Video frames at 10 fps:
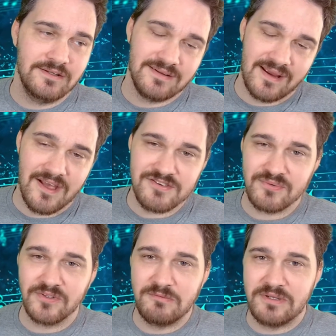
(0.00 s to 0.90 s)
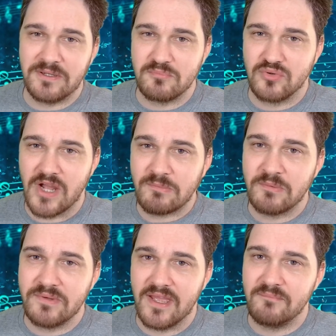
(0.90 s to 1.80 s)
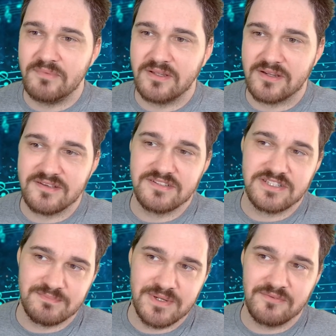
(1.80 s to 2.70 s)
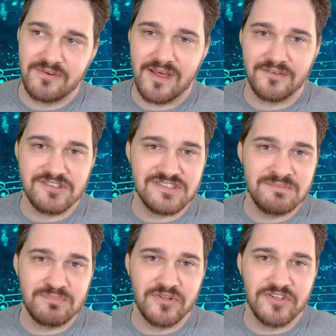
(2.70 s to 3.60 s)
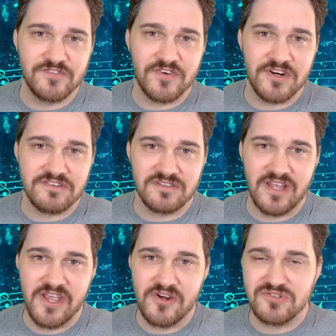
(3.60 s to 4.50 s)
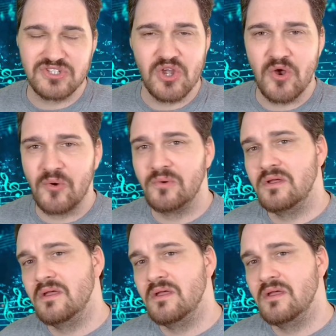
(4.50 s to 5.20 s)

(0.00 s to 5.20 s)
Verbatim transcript: It hasn't really been a problem yet because it's been rather simple as far as layers go.